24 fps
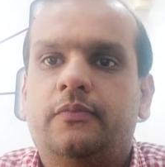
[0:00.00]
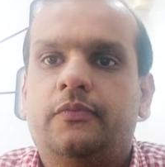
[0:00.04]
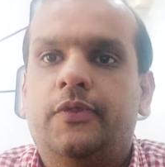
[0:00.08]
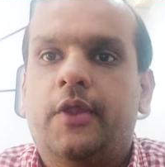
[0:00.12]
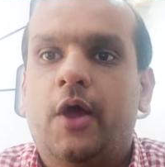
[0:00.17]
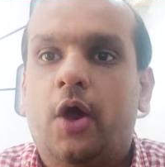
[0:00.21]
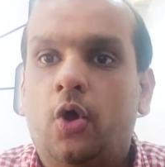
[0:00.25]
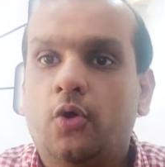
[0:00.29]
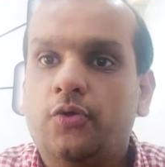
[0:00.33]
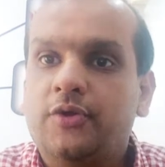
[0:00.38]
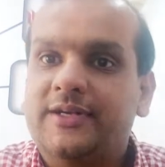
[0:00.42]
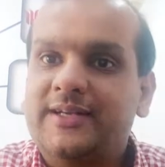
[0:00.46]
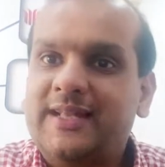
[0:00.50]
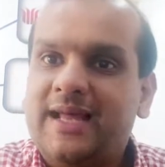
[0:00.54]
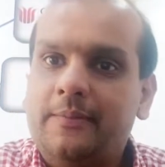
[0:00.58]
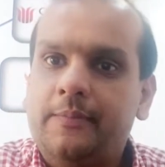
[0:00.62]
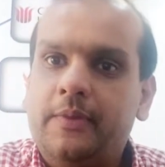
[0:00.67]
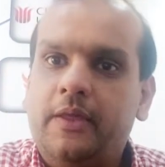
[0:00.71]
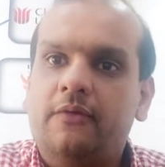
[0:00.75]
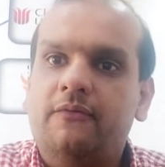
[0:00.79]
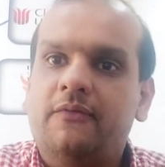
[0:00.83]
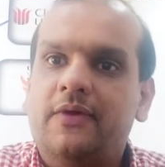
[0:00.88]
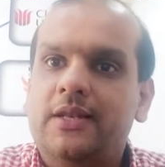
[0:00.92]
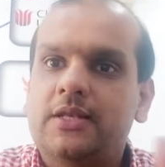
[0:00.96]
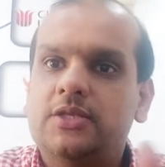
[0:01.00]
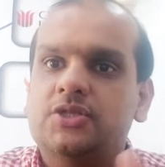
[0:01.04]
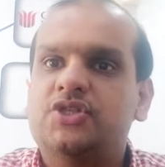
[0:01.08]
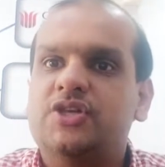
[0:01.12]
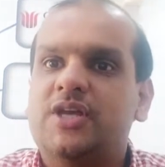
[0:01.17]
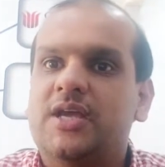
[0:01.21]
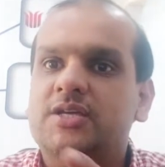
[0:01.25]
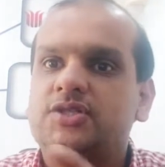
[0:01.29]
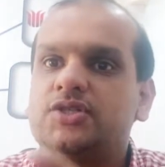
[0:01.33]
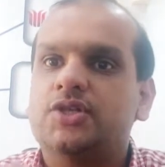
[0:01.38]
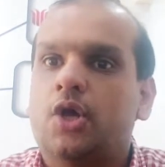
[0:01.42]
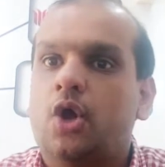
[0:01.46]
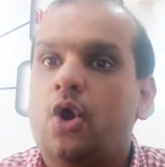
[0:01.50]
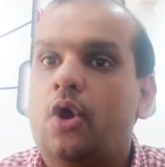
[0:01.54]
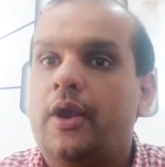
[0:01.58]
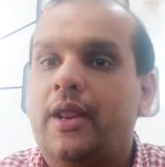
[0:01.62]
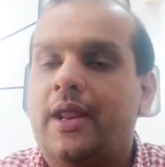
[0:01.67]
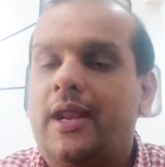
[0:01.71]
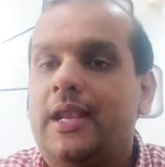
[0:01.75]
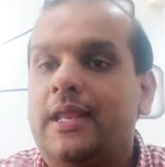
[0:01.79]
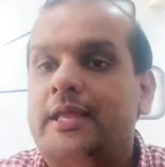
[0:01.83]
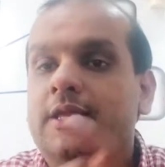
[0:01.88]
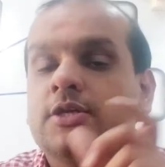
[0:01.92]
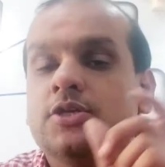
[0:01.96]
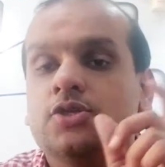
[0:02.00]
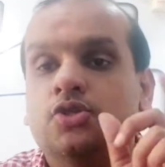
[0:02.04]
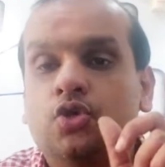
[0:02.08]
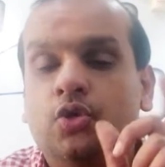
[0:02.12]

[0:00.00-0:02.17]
Now the timing will change accordingly.